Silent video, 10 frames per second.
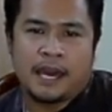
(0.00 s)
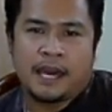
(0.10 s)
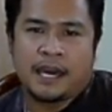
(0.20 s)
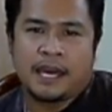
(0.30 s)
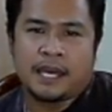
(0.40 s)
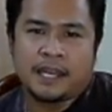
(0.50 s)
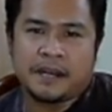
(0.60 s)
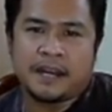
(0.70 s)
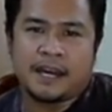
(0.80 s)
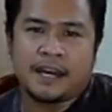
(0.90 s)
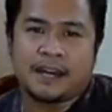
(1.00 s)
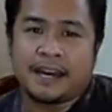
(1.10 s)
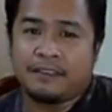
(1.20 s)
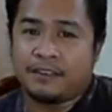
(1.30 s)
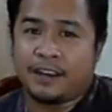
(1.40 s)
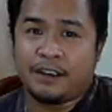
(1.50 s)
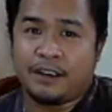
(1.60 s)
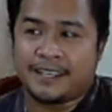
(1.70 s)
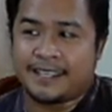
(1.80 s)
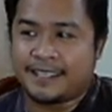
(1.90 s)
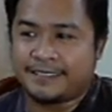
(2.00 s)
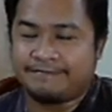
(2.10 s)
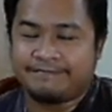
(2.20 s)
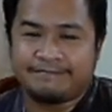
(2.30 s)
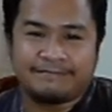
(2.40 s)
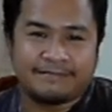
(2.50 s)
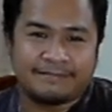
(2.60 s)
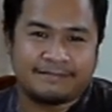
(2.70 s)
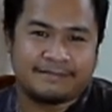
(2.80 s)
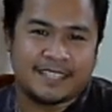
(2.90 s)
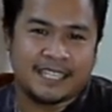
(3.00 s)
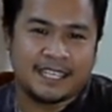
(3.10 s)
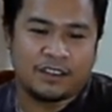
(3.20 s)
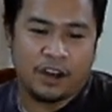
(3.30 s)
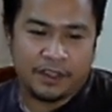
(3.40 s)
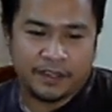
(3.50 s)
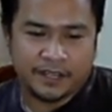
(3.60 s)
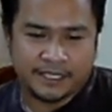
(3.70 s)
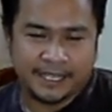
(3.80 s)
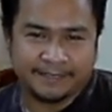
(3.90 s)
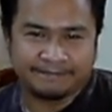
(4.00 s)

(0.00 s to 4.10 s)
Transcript: And have a great week. See you on Thursday.